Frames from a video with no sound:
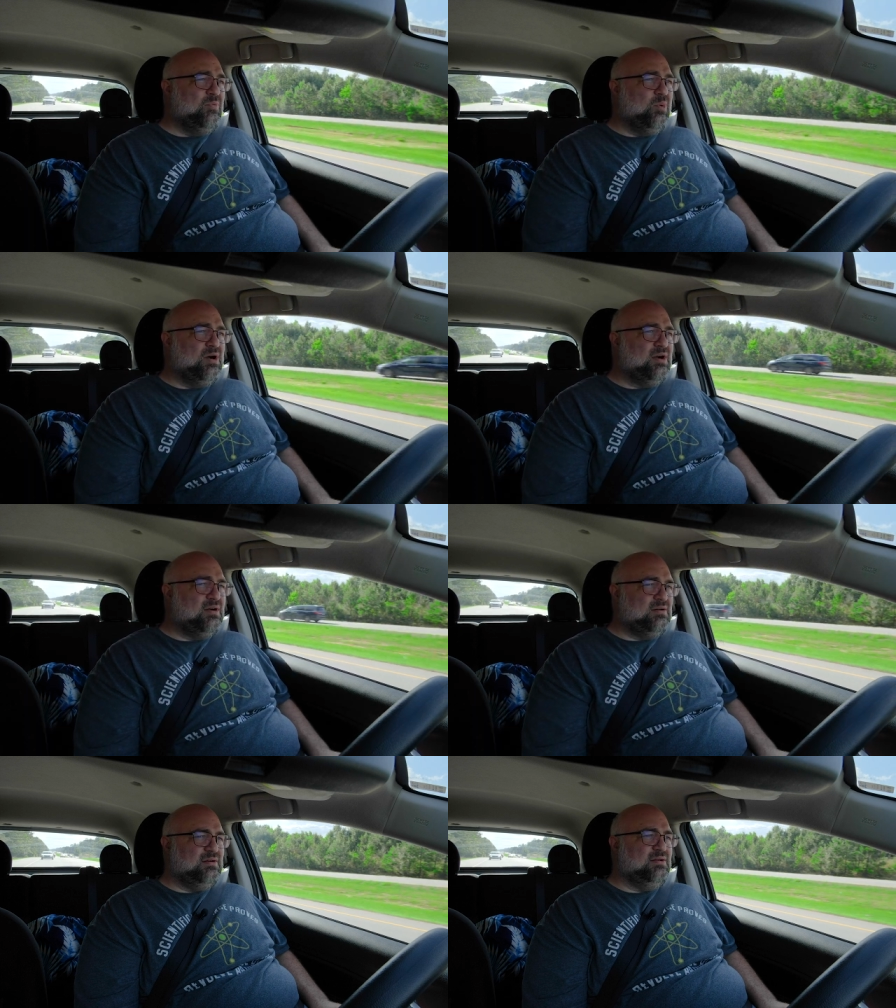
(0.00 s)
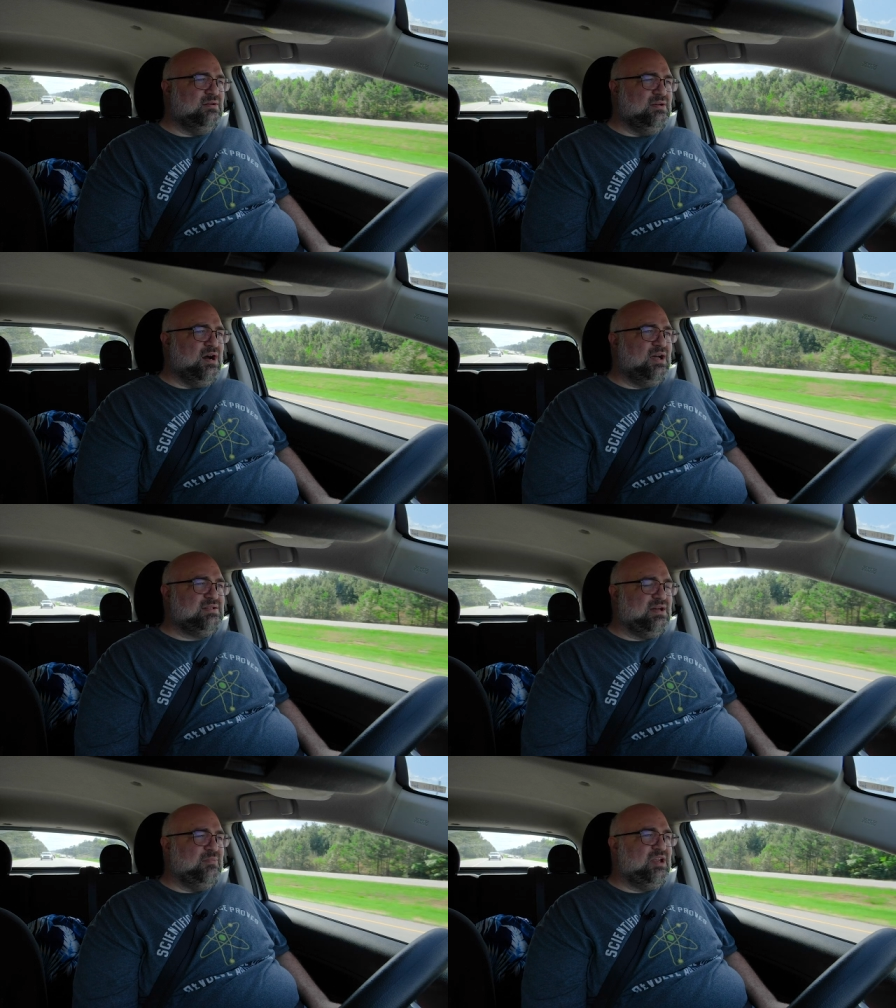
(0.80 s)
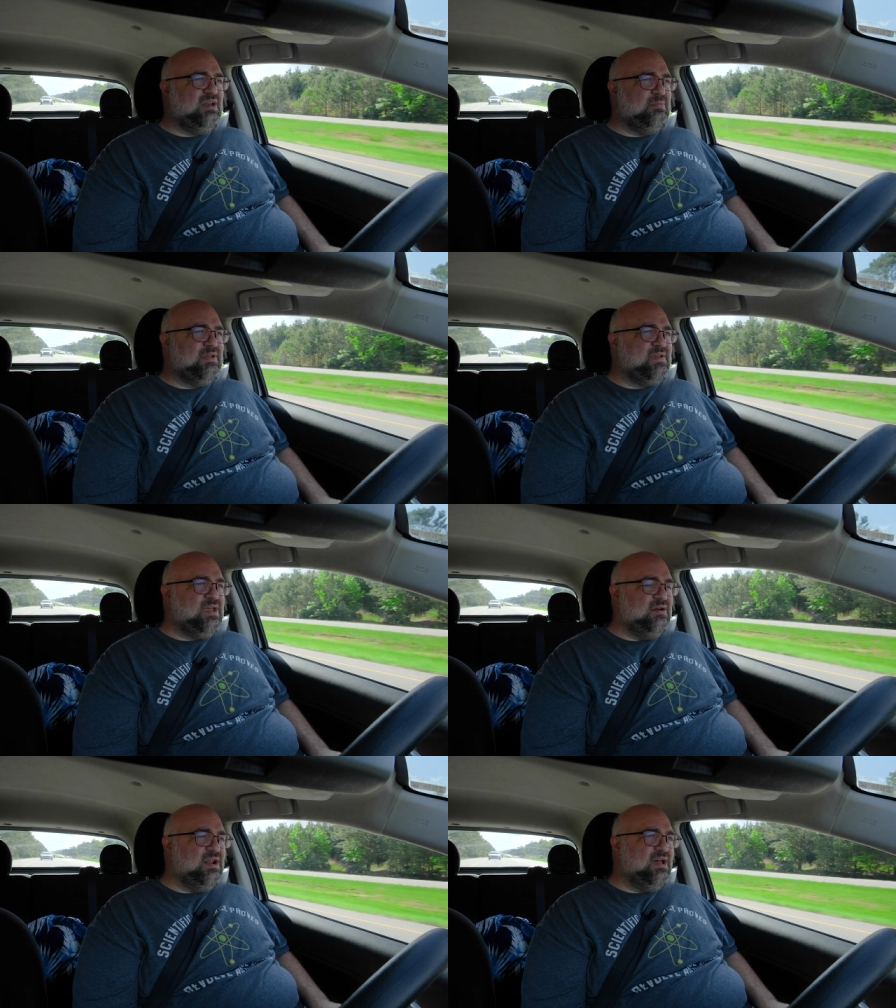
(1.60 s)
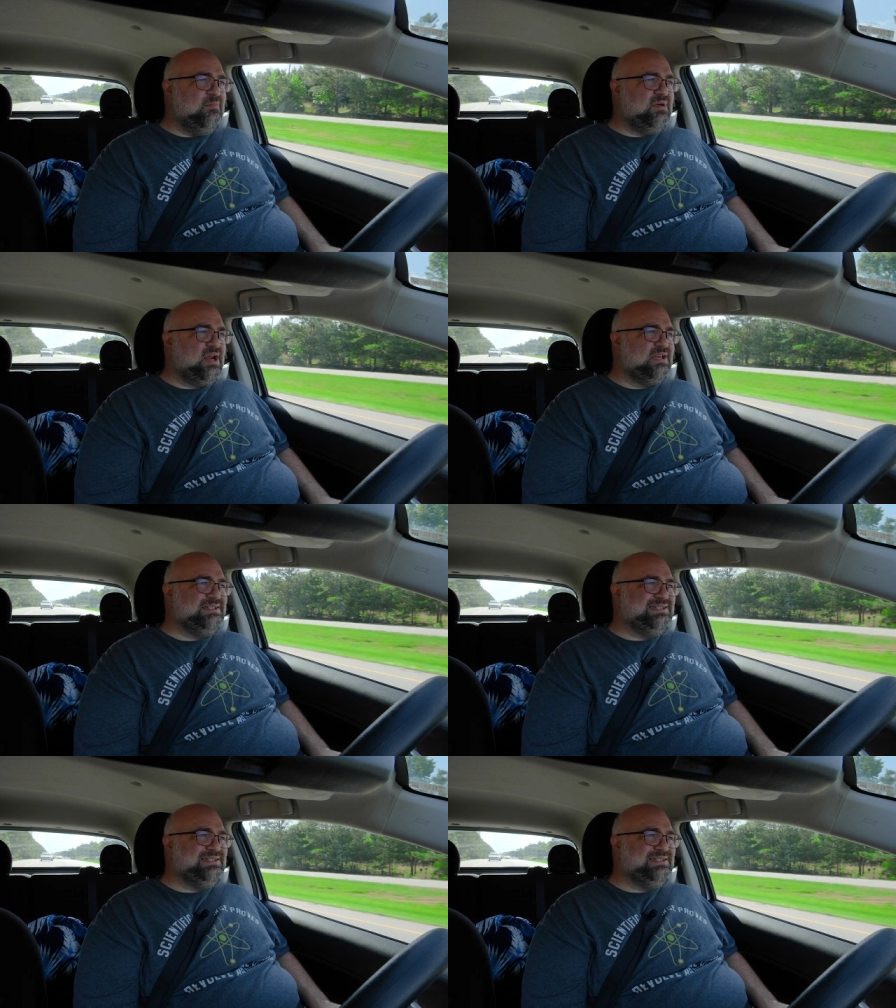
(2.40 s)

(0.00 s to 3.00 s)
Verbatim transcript: were not dominated by the internet, but